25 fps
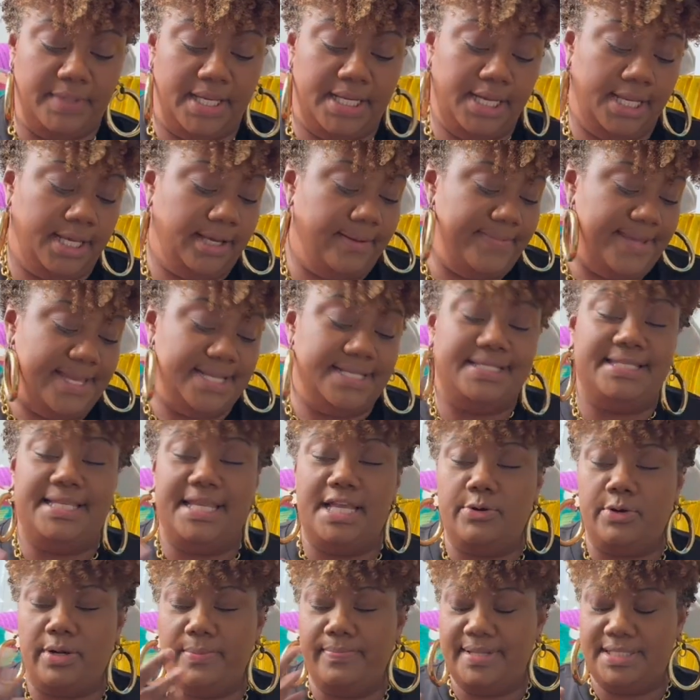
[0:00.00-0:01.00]
it could be a
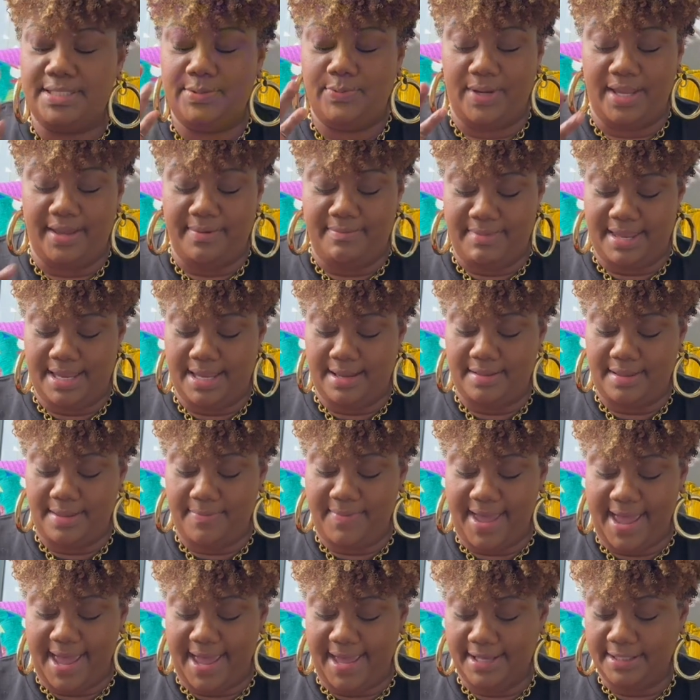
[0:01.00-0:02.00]
secret between me and the
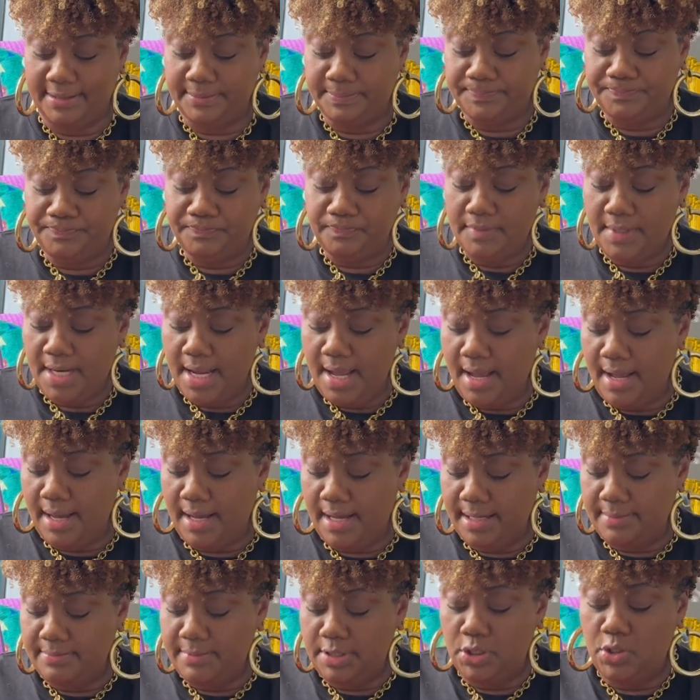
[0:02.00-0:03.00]
bag.
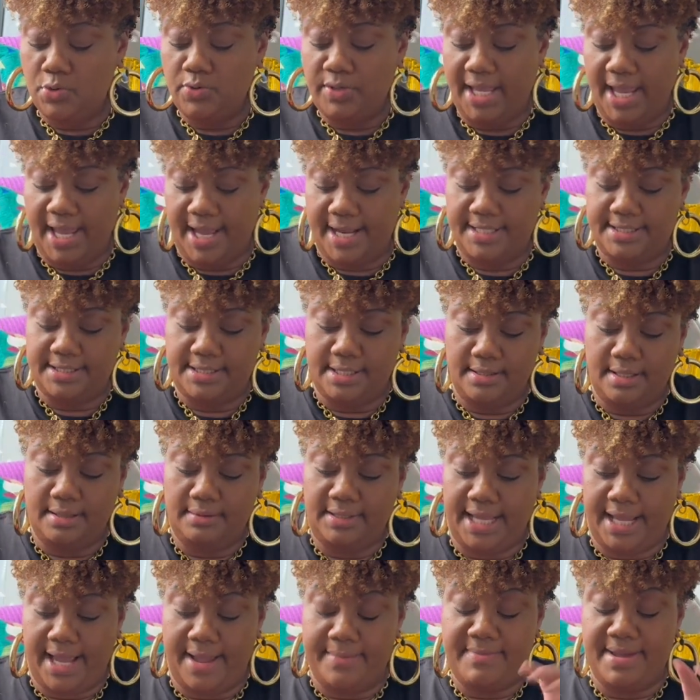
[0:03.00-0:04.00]
You can,
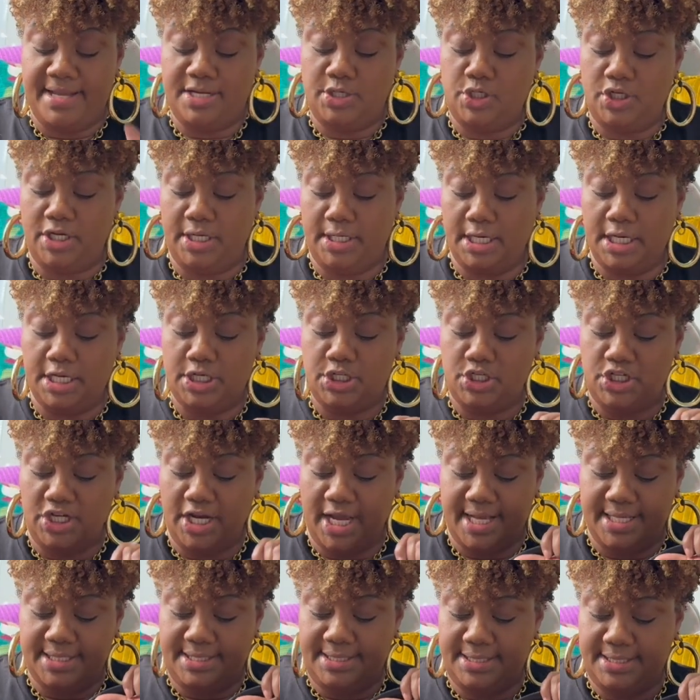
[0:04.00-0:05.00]
like I mentioned,
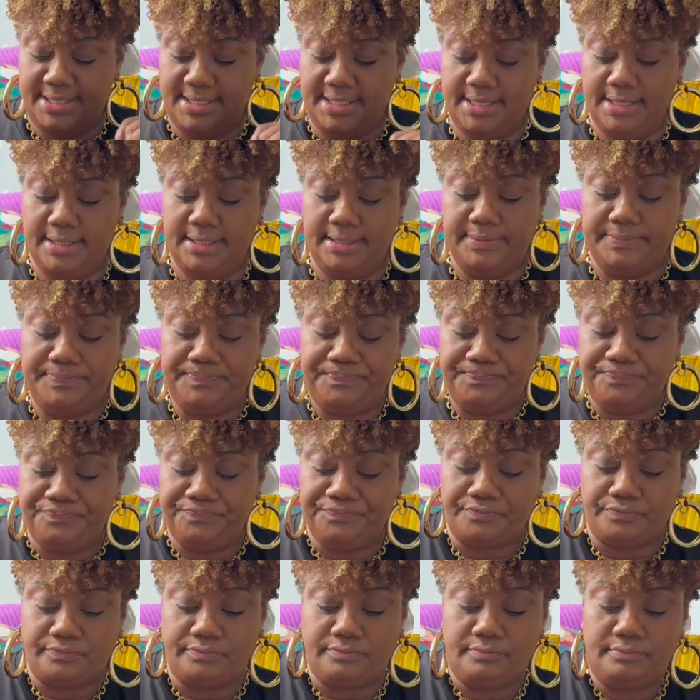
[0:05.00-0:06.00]
adjust
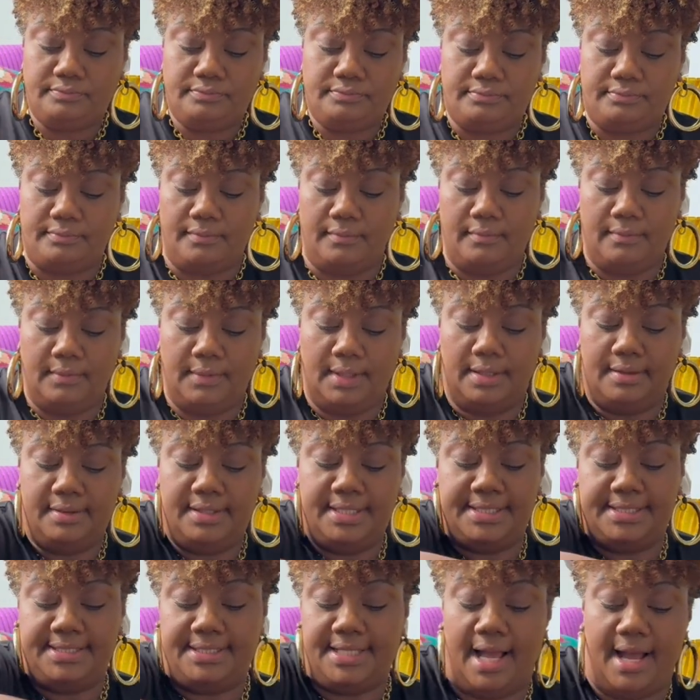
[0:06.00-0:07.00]

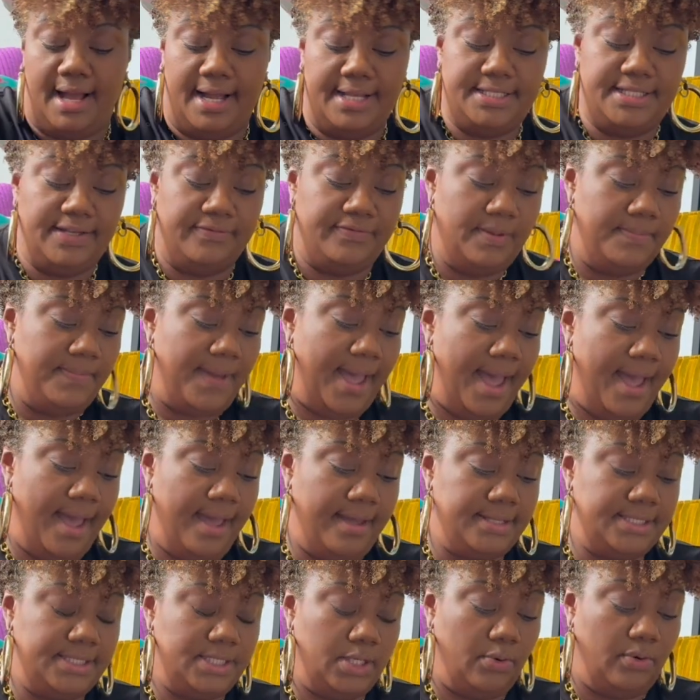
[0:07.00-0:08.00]
the sides of the
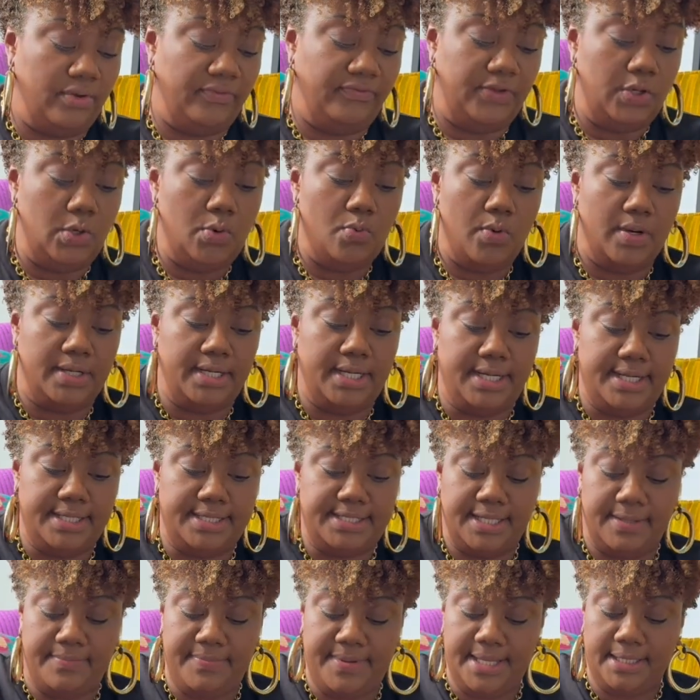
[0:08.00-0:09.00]
bag. So if you wanted it
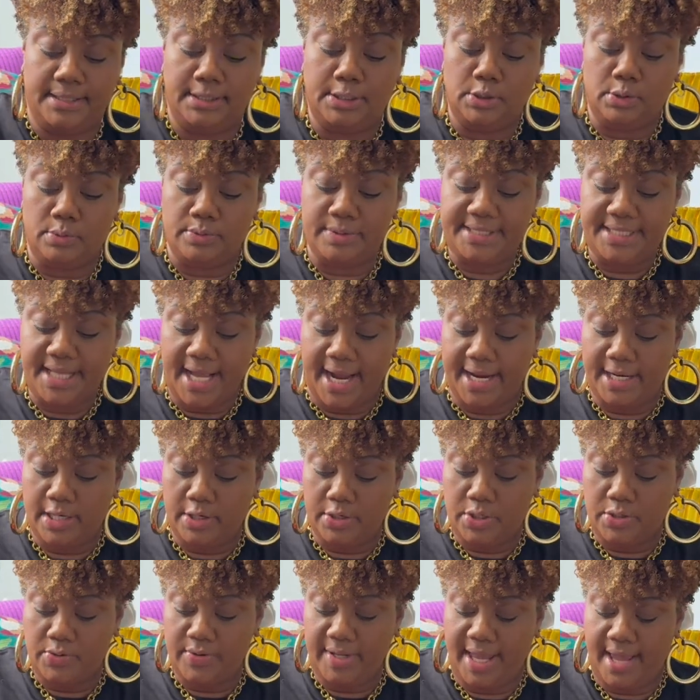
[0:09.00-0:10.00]
to be a little tighter,
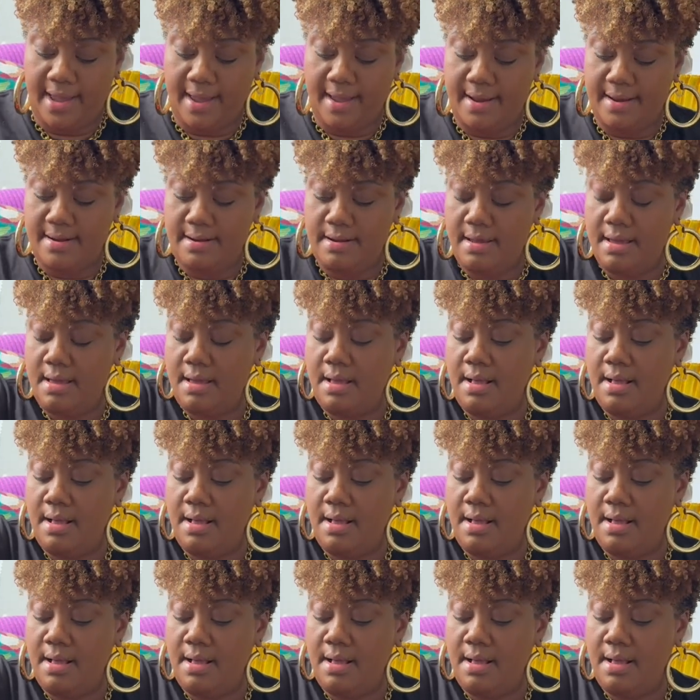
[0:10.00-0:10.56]
you can.